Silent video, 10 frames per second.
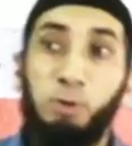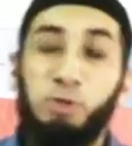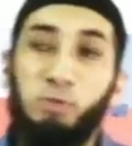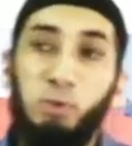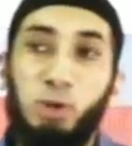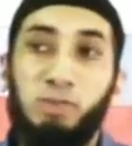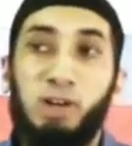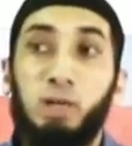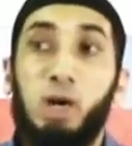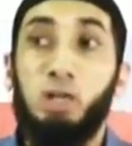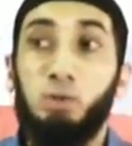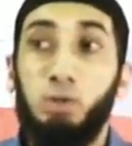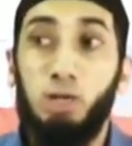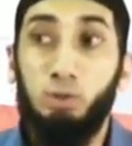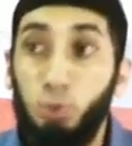point of view of our, our,
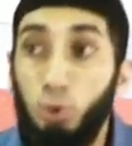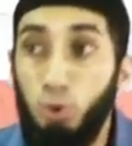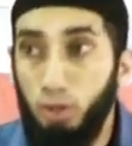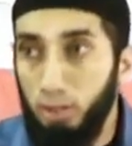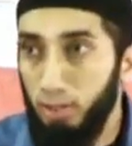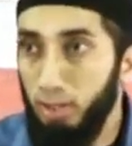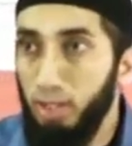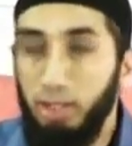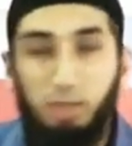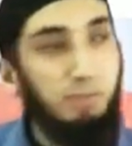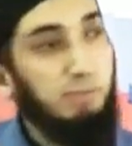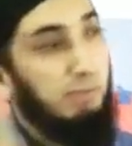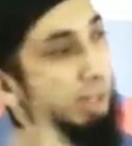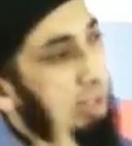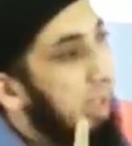our ruh, the
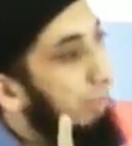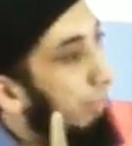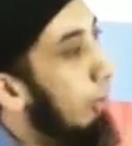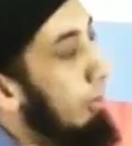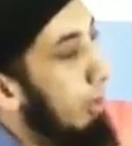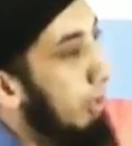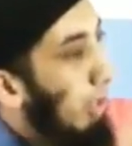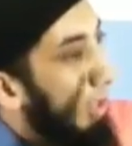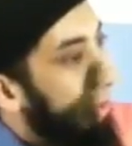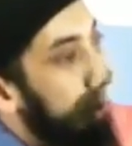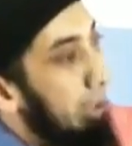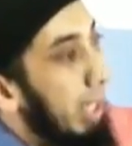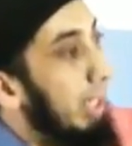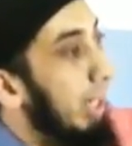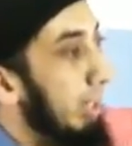first and foremost things we're
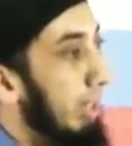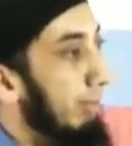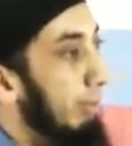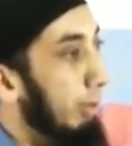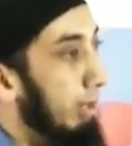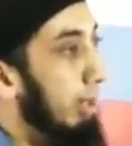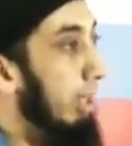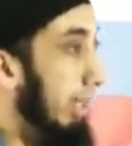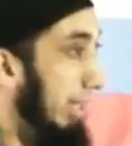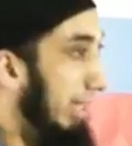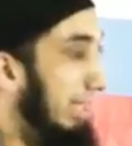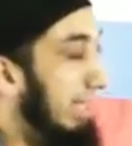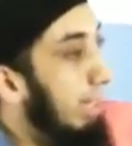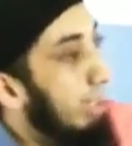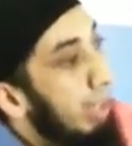thanking Allah for
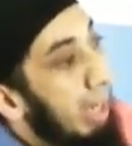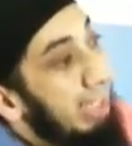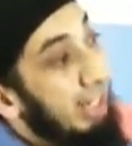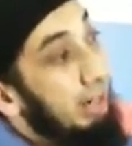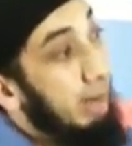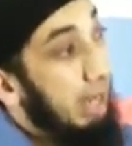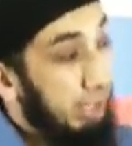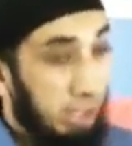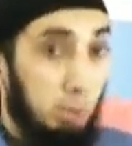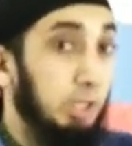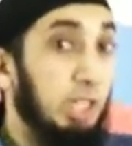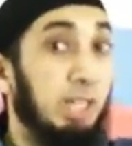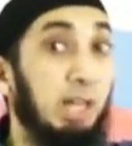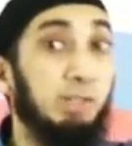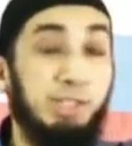is that Allah is our master, which
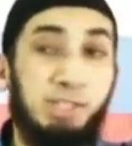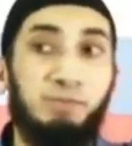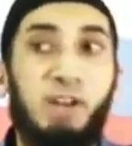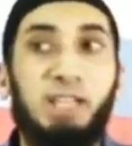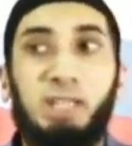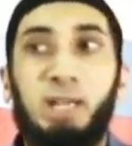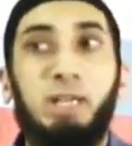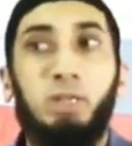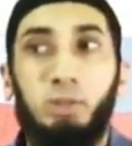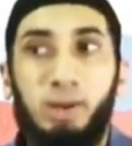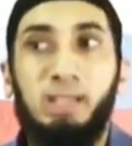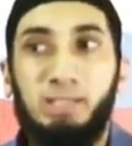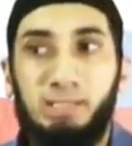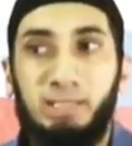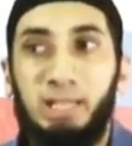He tells us in Fatiha, He
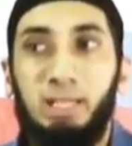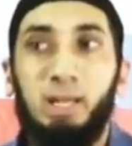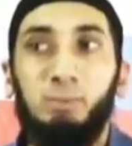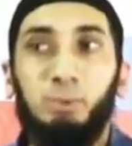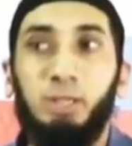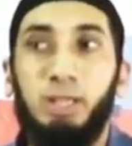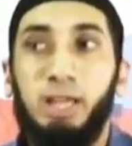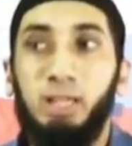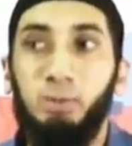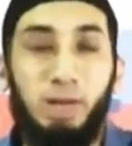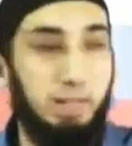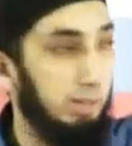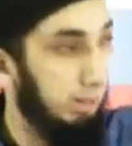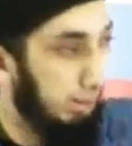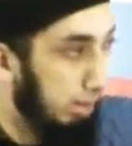reminds us again, Alhamdulillah, He what?
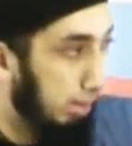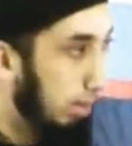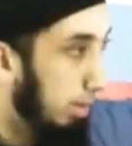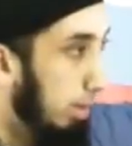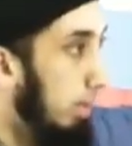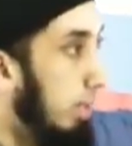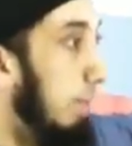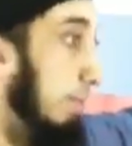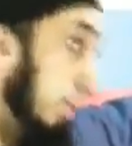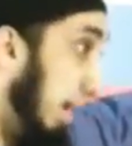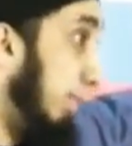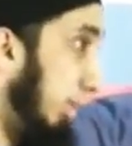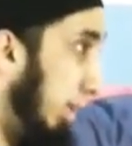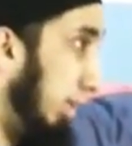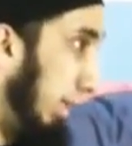Rabb,
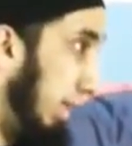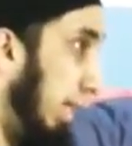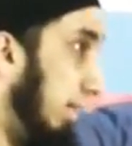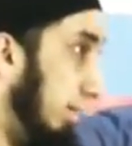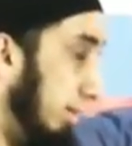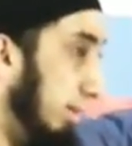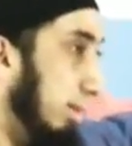master, again.